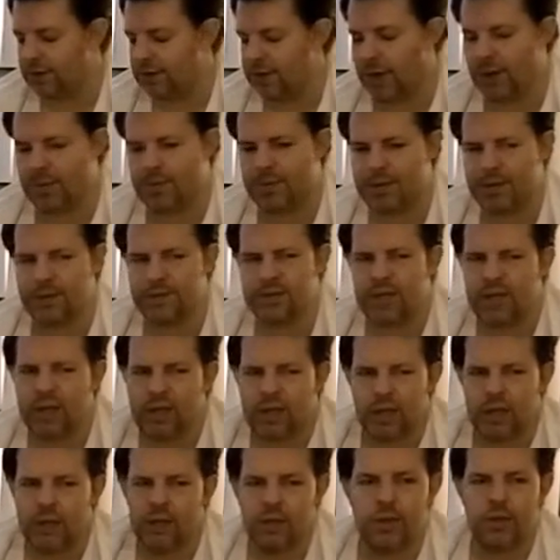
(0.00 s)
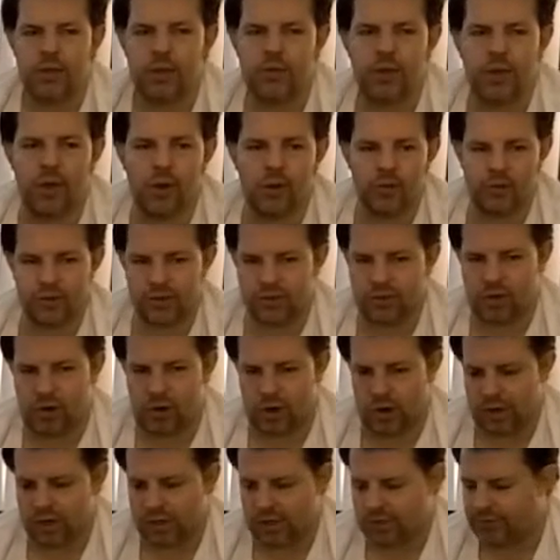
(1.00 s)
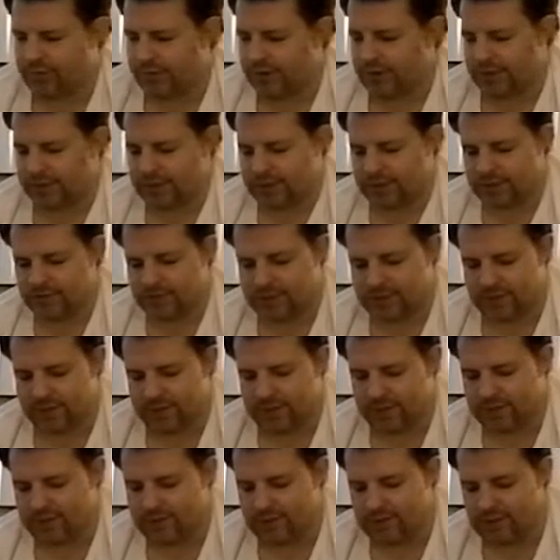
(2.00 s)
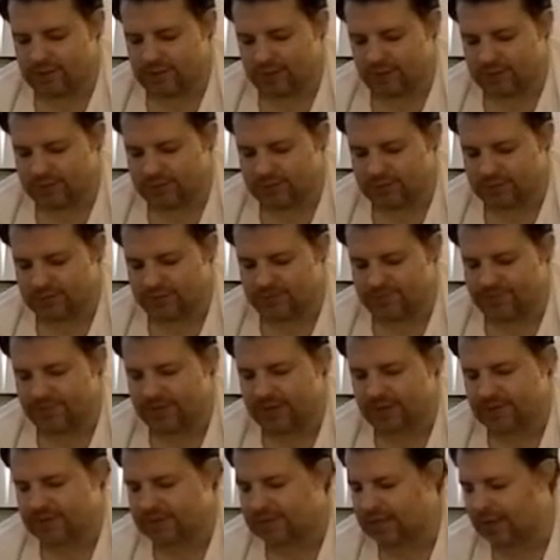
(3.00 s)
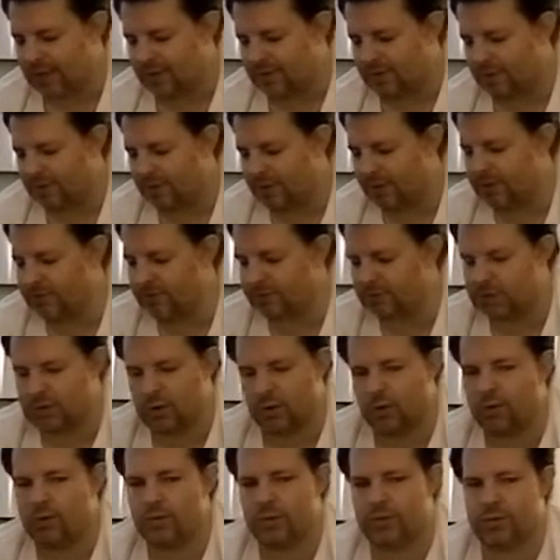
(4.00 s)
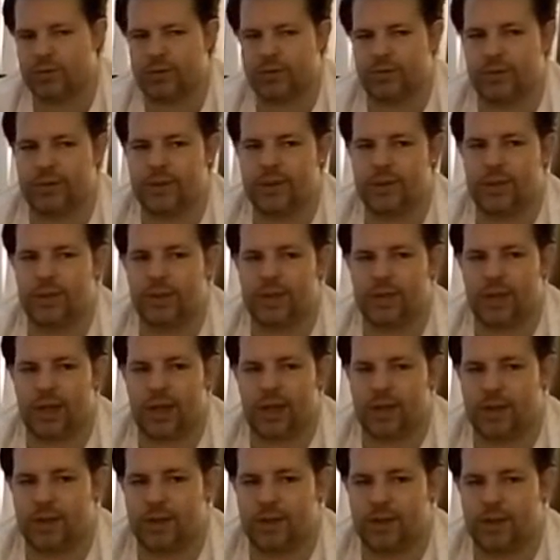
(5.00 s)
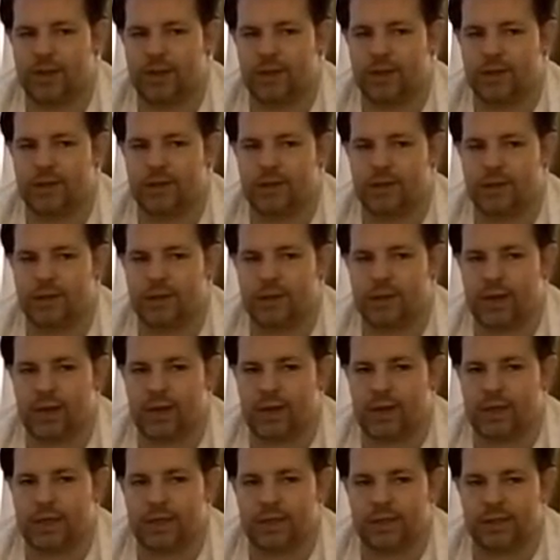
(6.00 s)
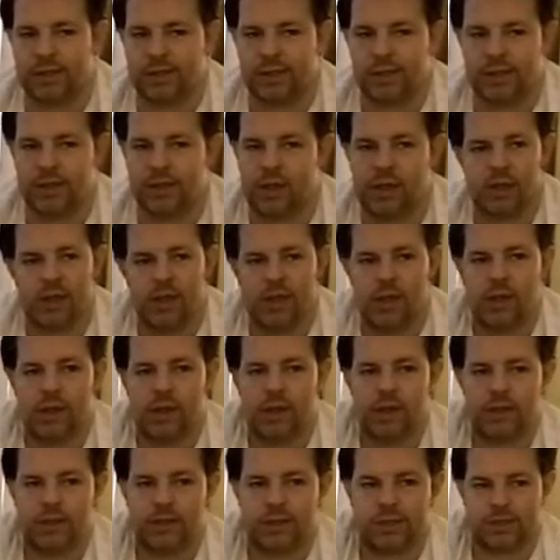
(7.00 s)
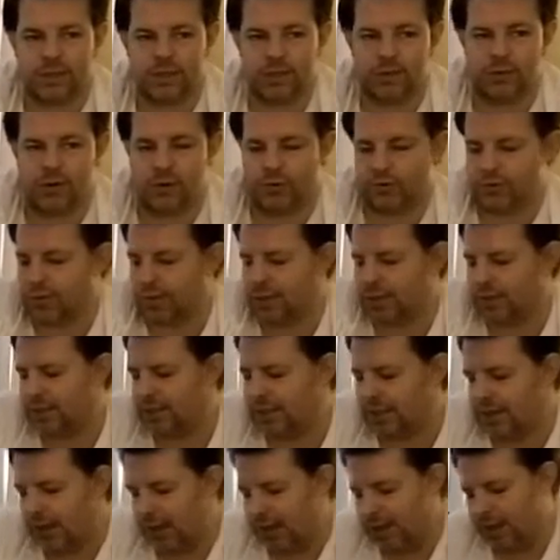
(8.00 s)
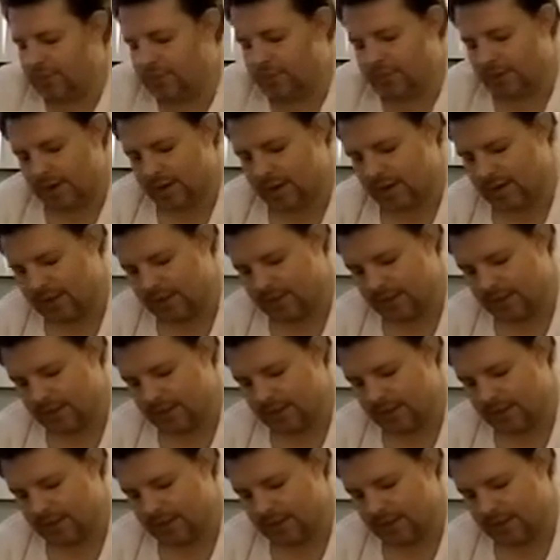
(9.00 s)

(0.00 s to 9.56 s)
of, because Yu-Gi-Oh was a card craze. It was a phase that everybody was going through in the 90s and it still goes on today. But,